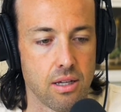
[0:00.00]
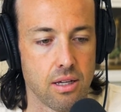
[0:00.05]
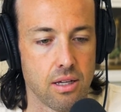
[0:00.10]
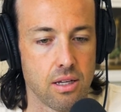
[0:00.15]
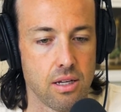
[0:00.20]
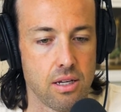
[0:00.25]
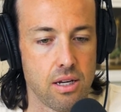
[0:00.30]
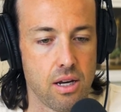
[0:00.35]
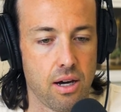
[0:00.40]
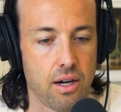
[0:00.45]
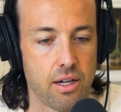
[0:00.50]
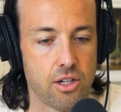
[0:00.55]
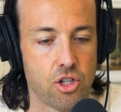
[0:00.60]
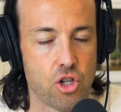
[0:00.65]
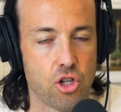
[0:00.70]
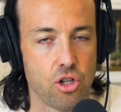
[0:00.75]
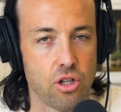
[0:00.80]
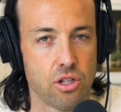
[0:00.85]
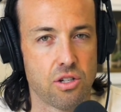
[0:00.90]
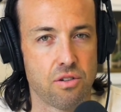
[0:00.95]
not
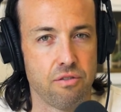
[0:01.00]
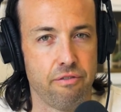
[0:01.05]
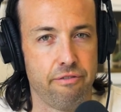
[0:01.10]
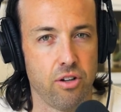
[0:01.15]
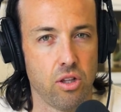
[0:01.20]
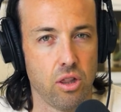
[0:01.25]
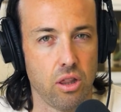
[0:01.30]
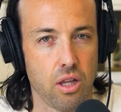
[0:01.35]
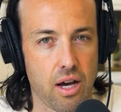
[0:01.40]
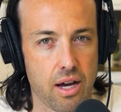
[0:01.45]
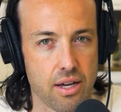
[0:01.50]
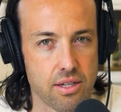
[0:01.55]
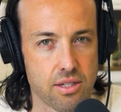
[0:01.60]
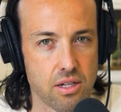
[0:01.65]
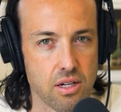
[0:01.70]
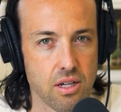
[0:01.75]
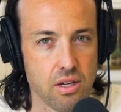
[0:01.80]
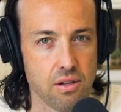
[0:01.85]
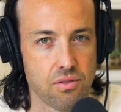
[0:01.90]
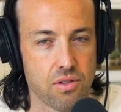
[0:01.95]
just
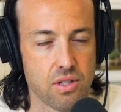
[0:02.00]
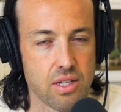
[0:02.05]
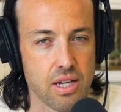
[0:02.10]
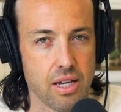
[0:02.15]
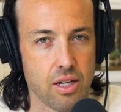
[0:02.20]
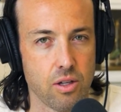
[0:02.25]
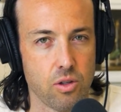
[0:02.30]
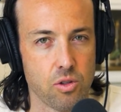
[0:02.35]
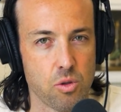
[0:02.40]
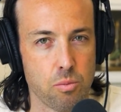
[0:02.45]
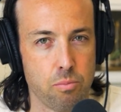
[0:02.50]
velocity of sales,